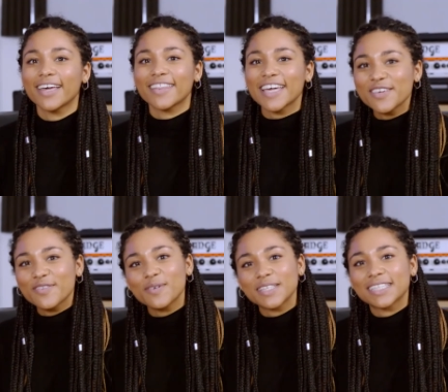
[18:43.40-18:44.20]
Thank you
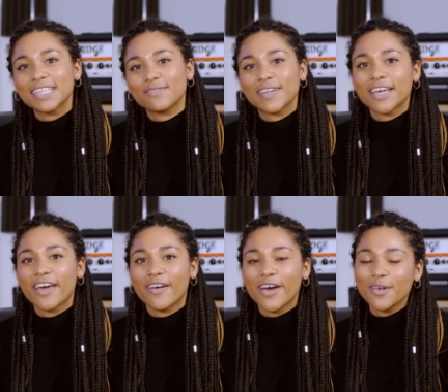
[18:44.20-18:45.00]
for watching this
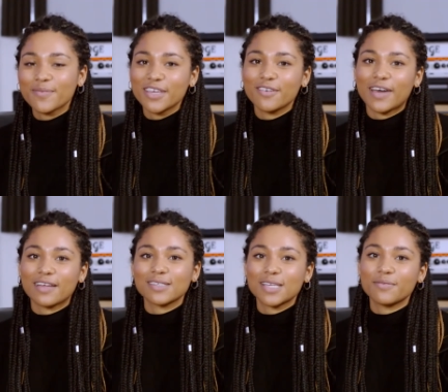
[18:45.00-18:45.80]
video. I hope that you
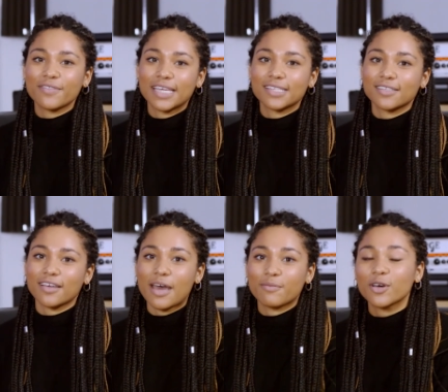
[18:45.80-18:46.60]
found some of this
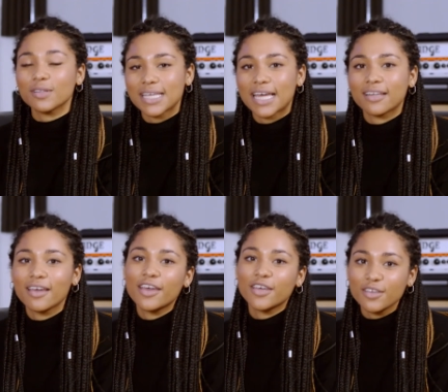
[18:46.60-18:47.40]
content
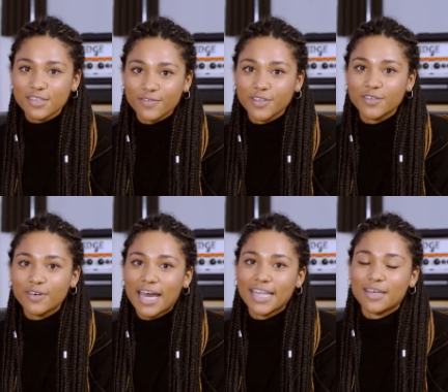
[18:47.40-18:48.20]

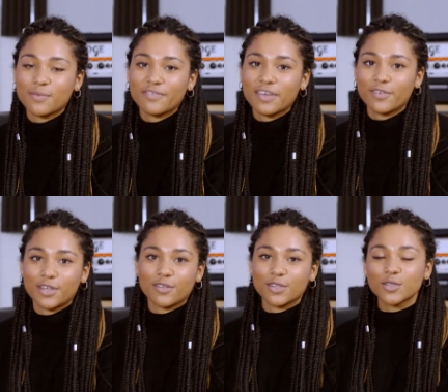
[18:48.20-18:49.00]
useful, and that we've
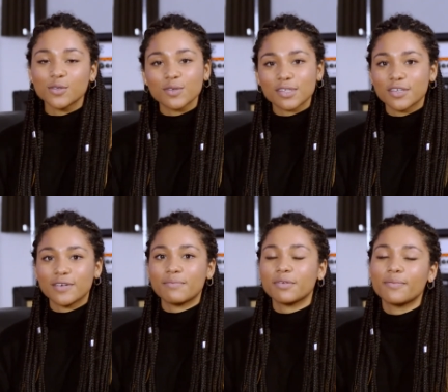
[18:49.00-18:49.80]
given you the tools
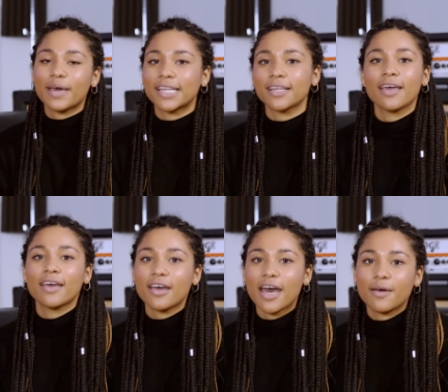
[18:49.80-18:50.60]
to implement
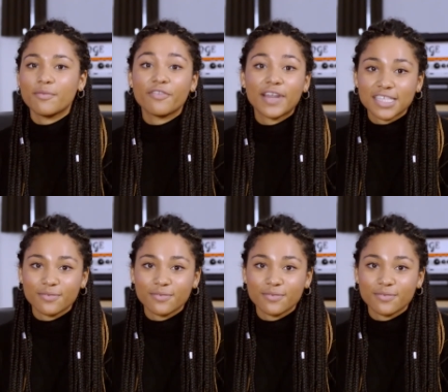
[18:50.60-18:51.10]
reflective